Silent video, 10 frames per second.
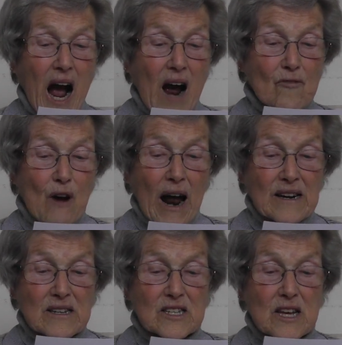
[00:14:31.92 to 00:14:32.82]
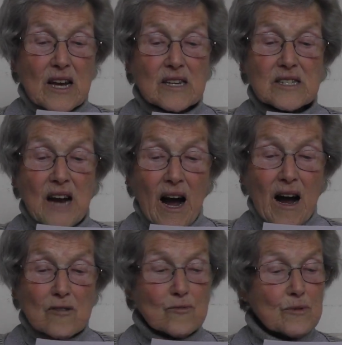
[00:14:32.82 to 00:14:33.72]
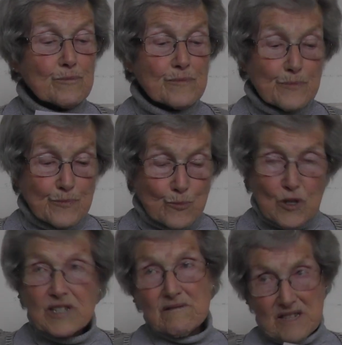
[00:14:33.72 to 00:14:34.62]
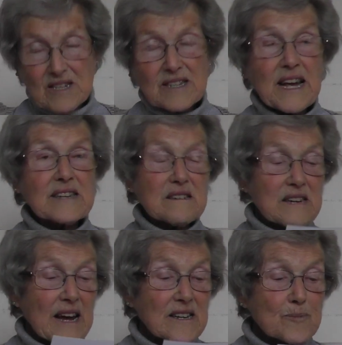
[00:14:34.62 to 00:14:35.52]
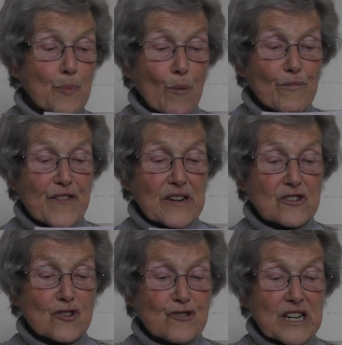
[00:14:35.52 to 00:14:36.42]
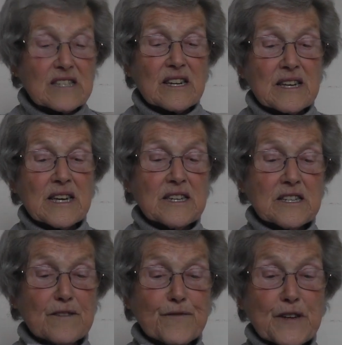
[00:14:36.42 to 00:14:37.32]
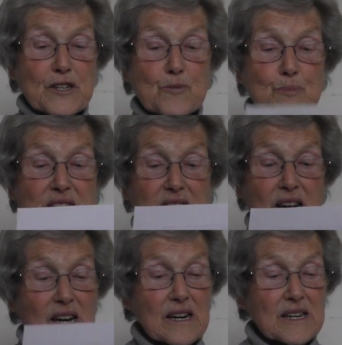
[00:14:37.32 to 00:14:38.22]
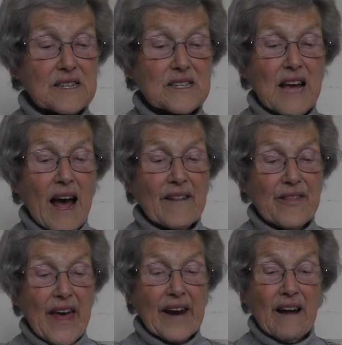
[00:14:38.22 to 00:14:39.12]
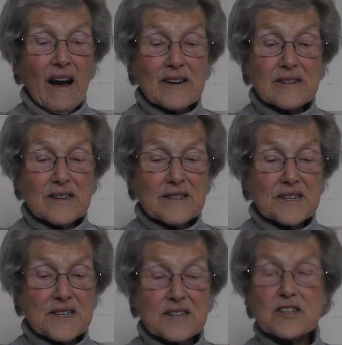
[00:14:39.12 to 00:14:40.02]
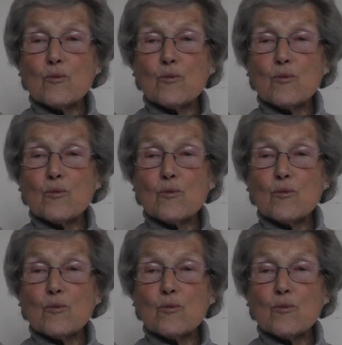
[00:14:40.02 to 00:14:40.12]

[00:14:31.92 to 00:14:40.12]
runs down what, as I say, today's Blomfield Street to the east of Finsbury Circus, and then under the city